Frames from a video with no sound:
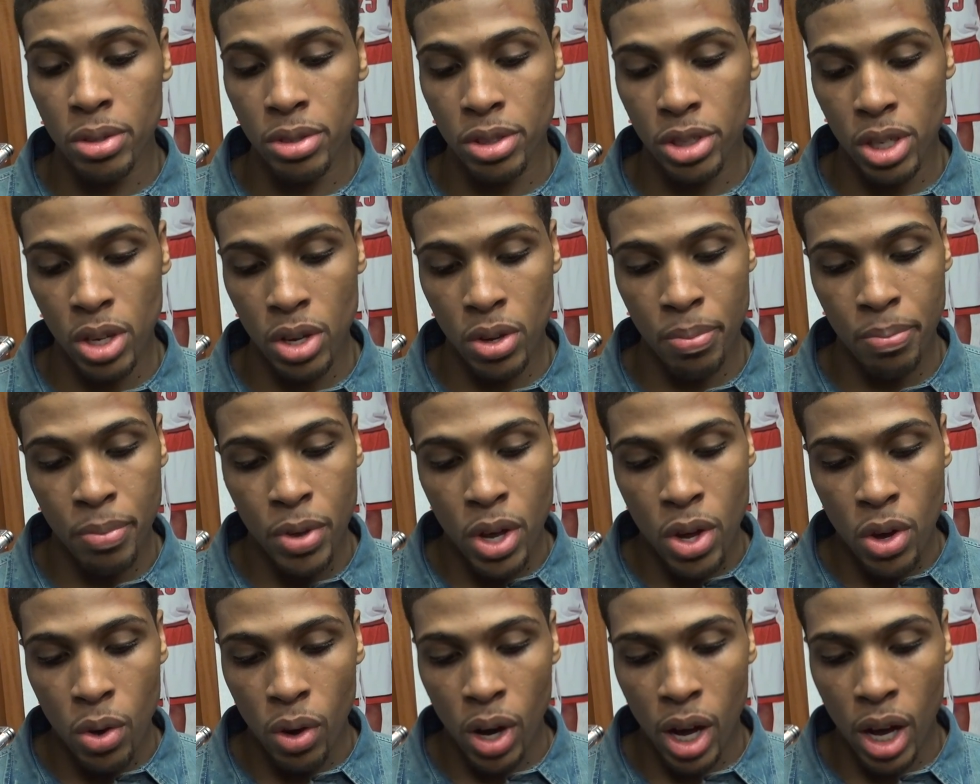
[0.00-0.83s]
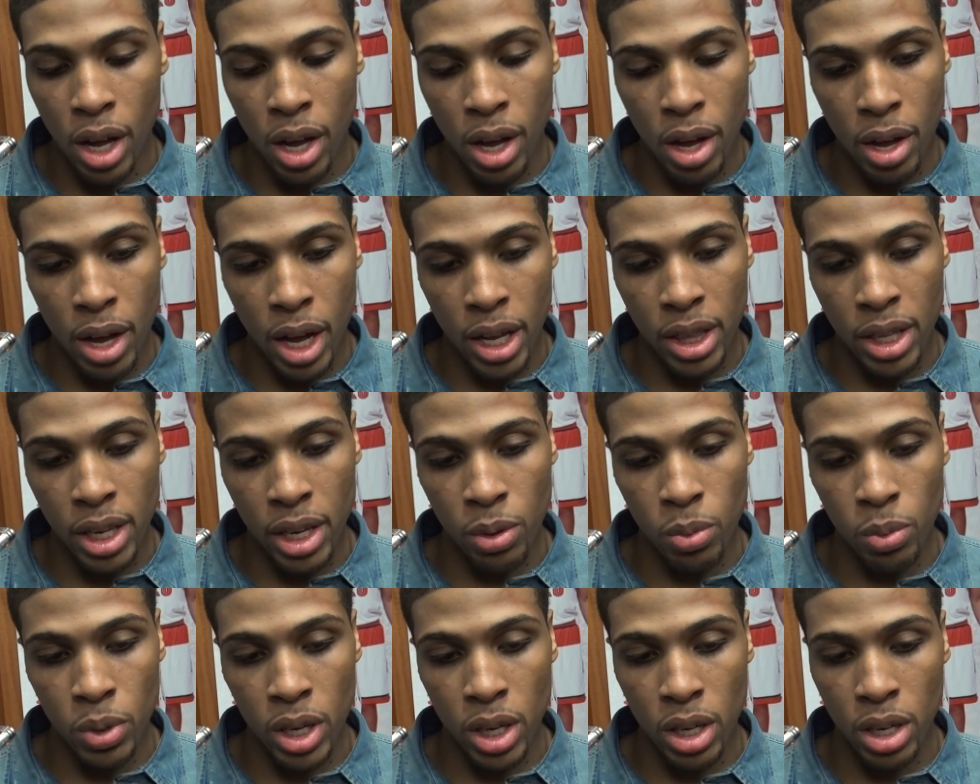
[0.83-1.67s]
So I
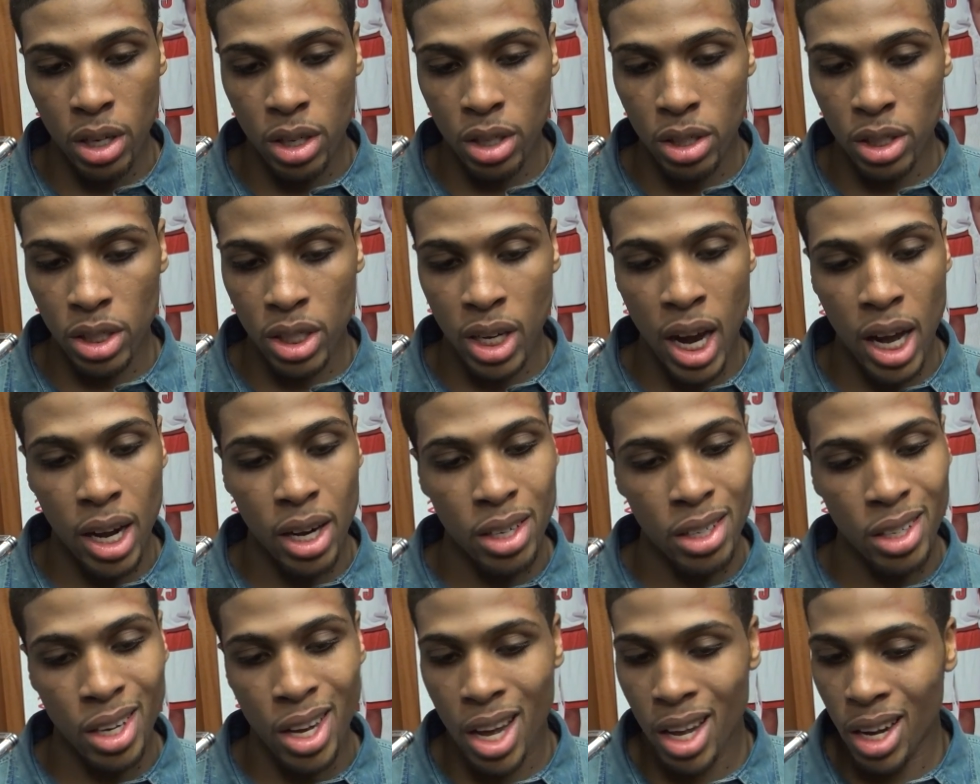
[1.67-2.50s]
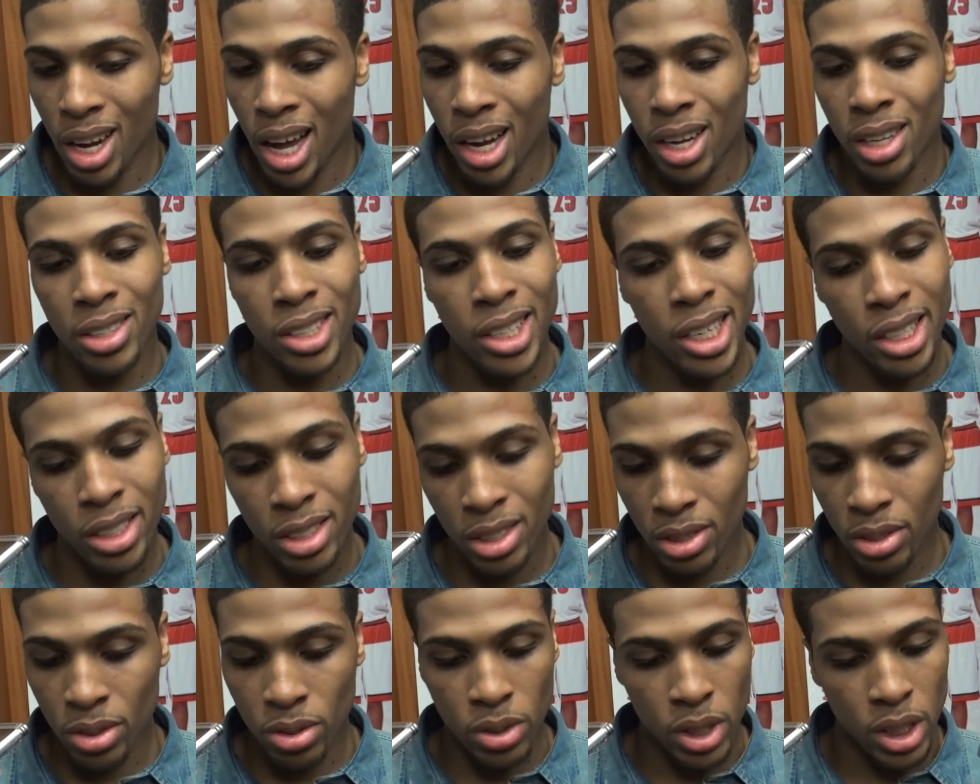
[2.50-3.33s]
think we kind of got locked up
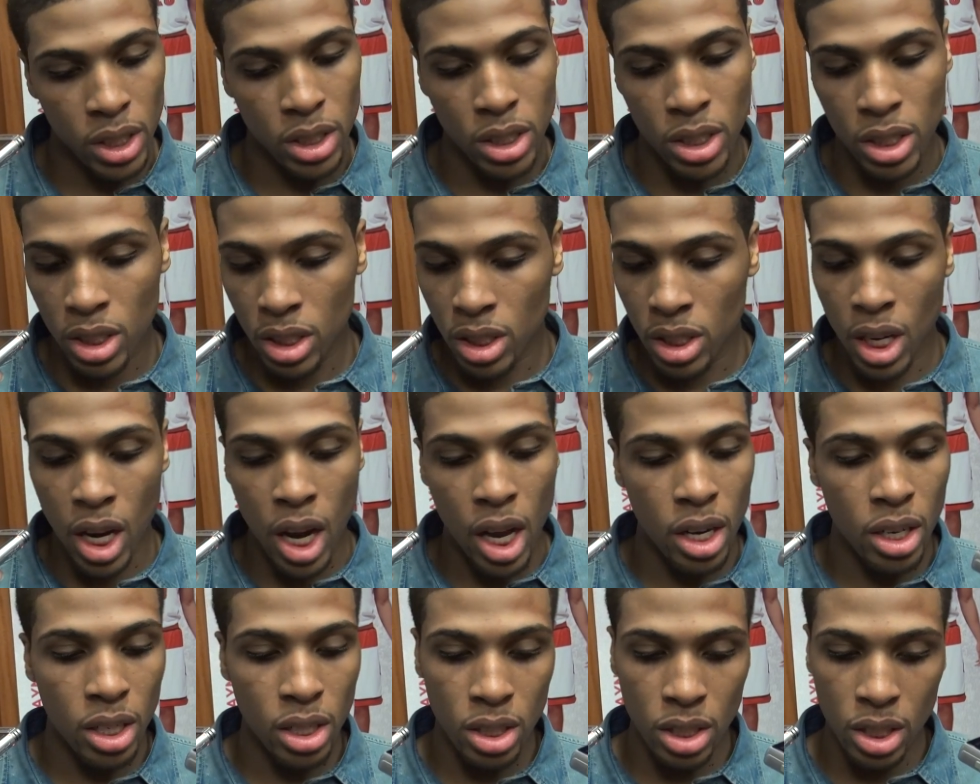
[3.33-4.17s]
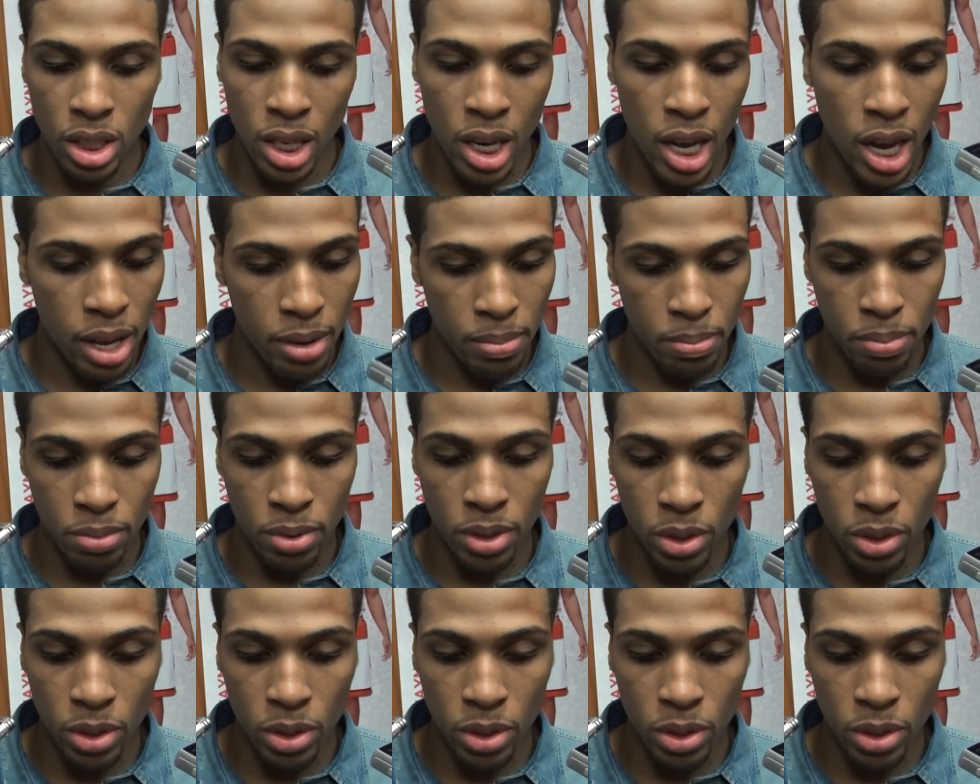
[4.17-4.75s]
basically and just kind of not